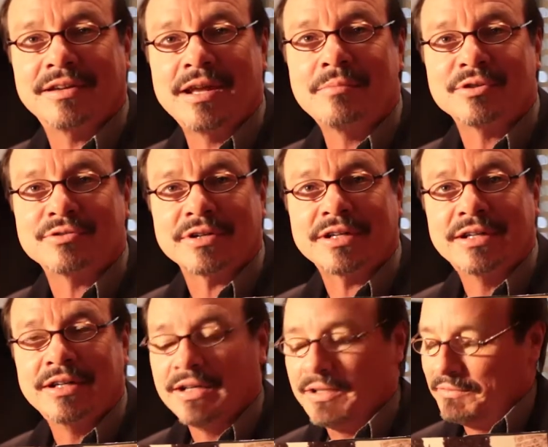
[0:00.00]
imagery.
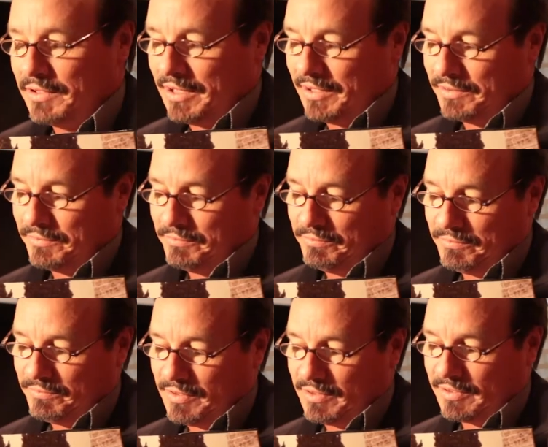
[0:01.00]

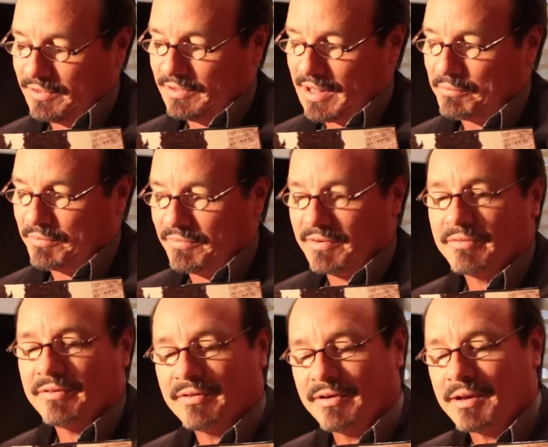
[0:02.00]

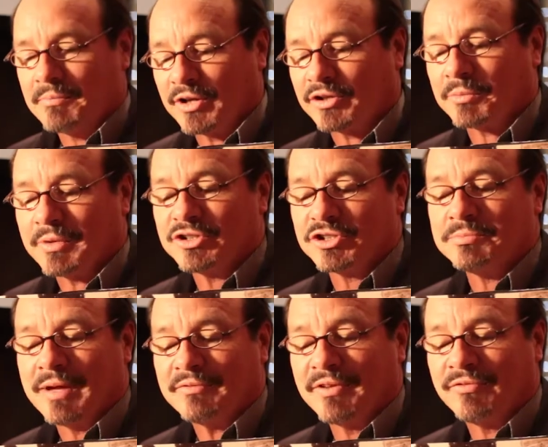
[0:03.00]
I'm not talking about just
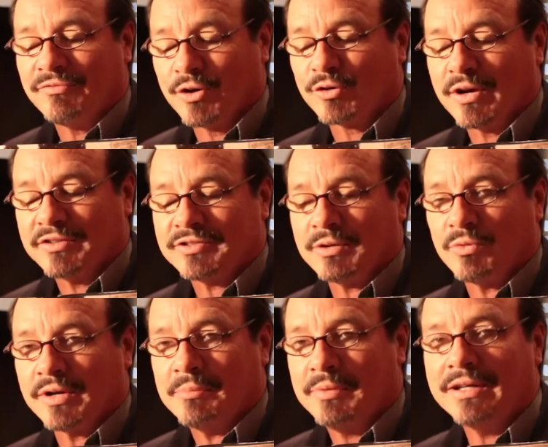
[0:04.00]
my photographs.
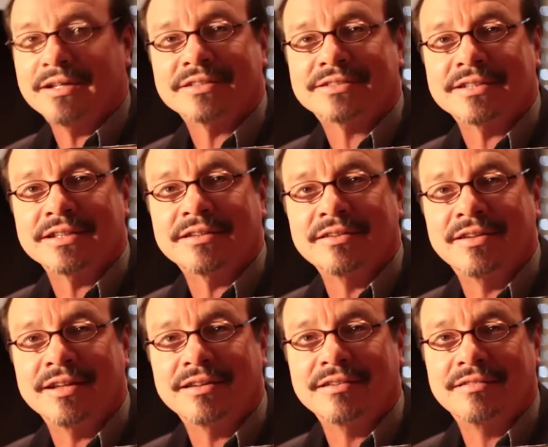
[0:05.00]
What I mean is
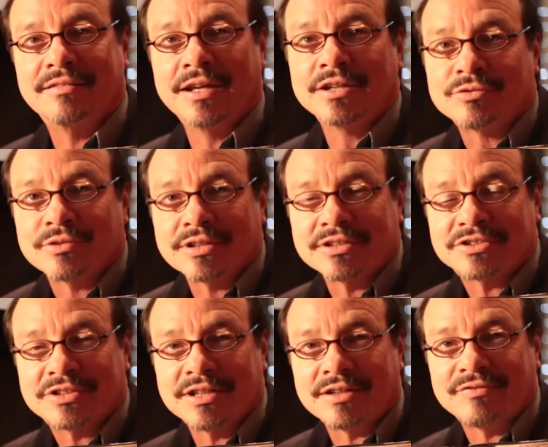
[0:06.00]
that Israel
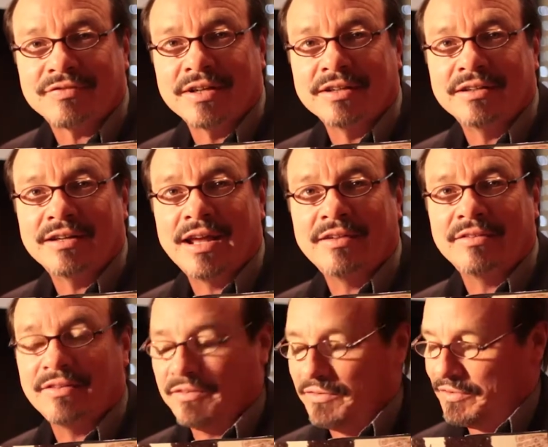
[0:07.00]
itself,
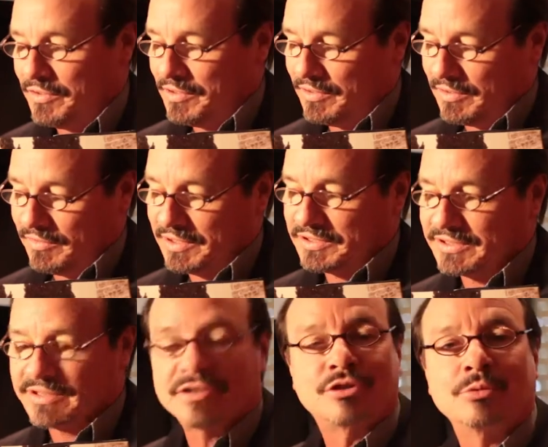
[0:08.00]
and this
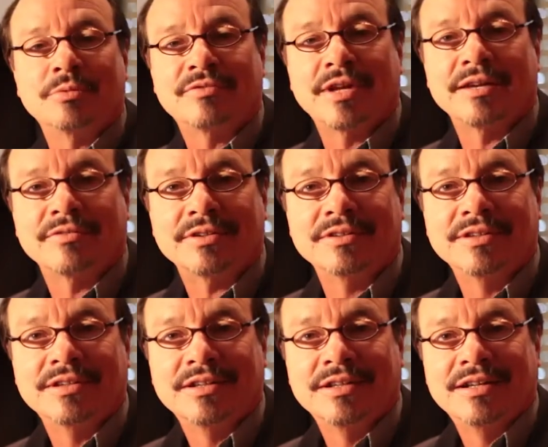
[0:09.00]
is the tomb of David,
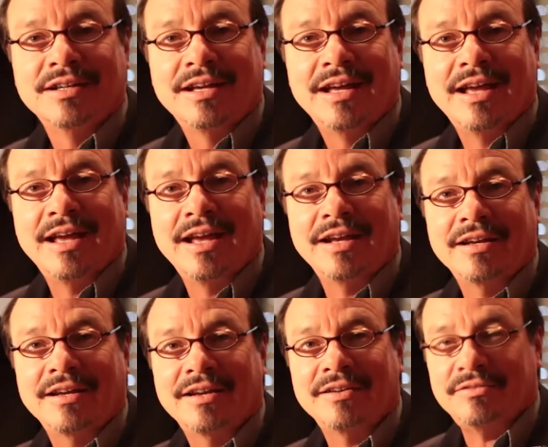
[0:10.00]
and
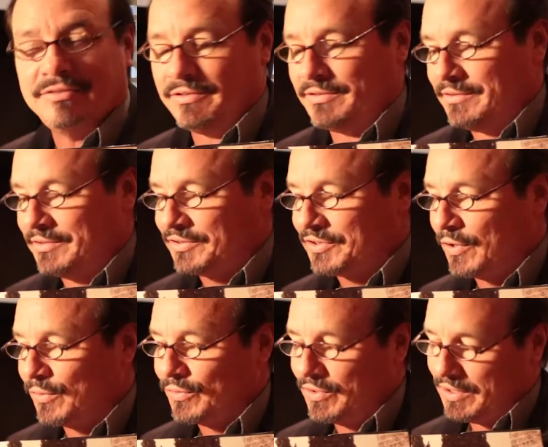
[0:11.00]

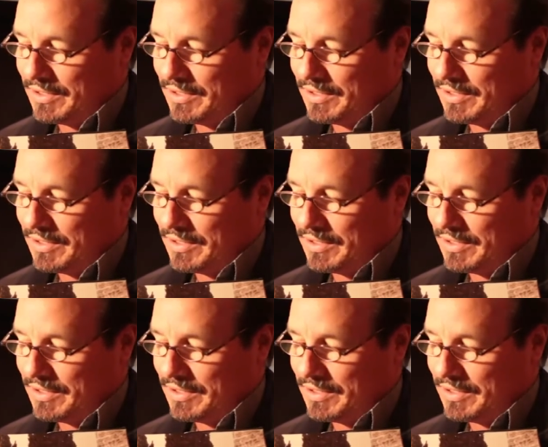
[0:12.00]
so